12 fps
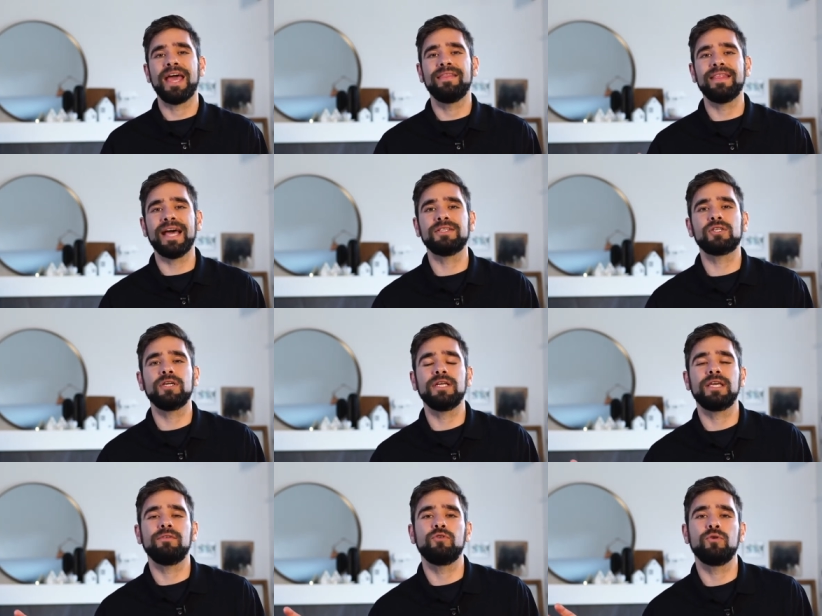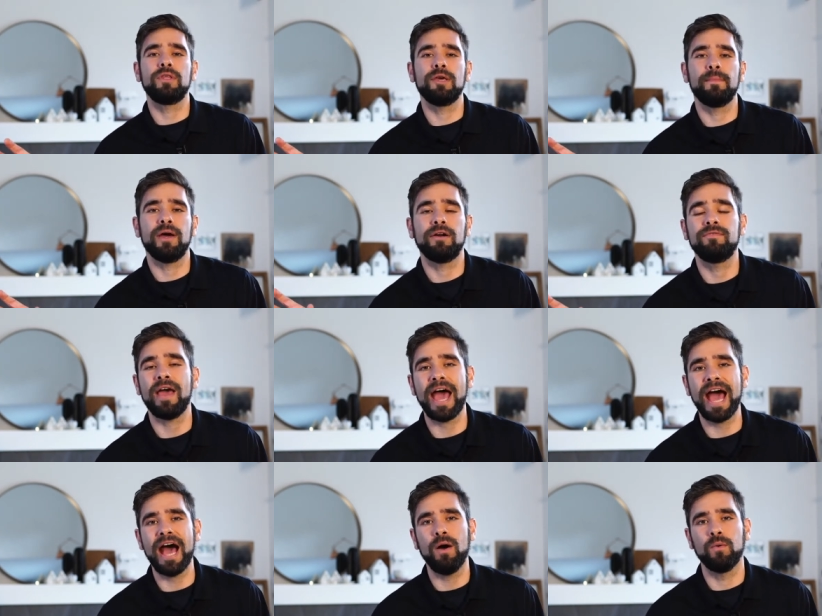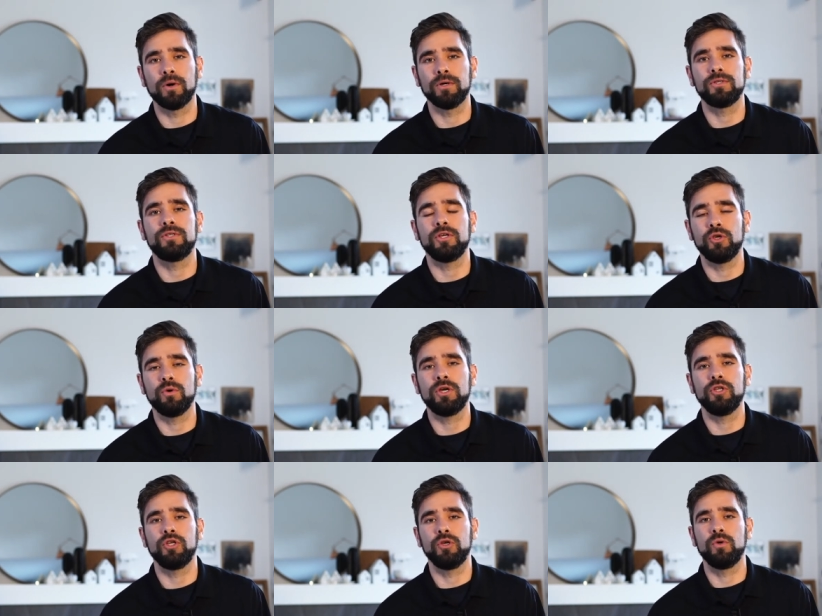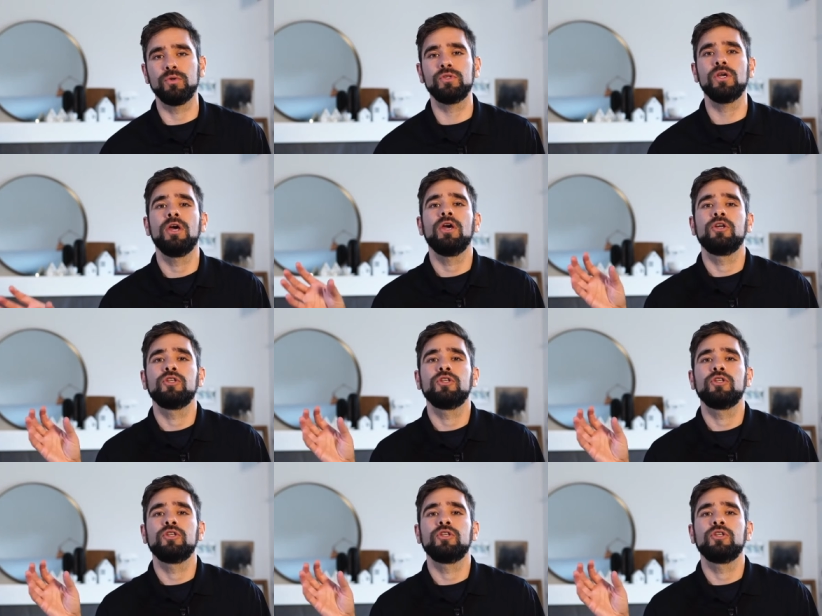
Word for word: And that's gonna give you the amount of hours that you can use